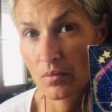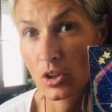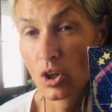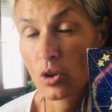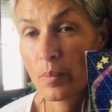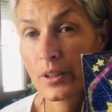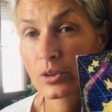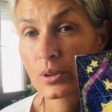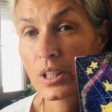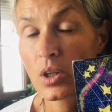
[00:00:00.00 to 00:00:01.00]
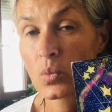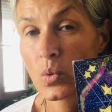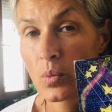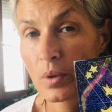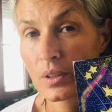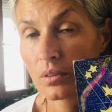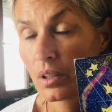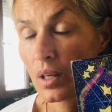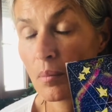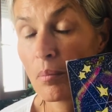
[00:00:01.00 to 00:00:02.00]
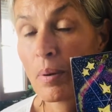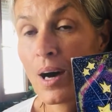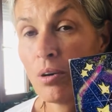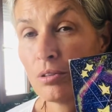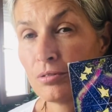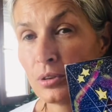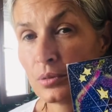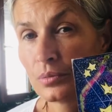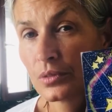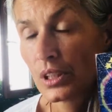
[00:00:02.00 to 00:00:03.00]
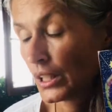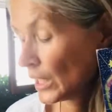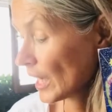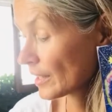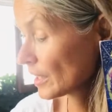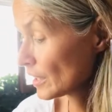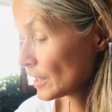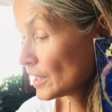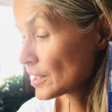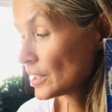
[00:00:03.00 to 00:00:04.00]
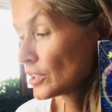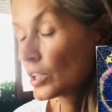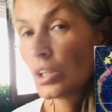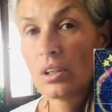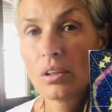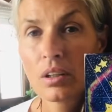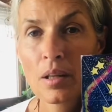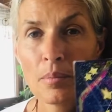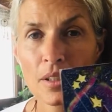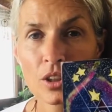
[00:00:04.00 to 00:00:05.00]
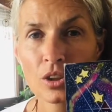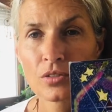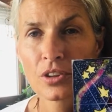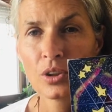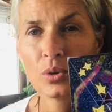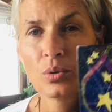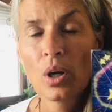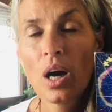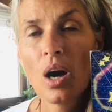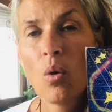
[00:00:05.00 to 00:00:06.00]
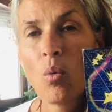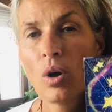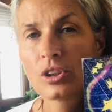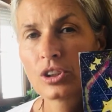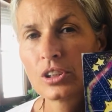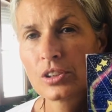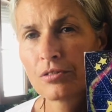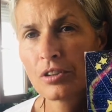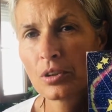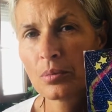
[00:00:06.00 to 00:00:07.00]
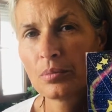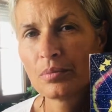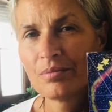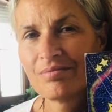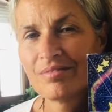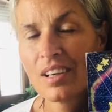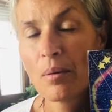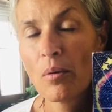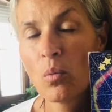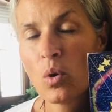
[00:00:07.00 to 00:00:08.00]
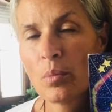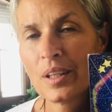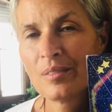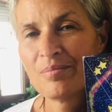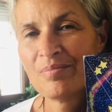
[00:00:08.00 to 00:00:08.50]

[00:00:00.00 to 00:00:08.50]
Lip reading: documentary Woman. Powerful. I think this is the message for you. Watch this film, Woman.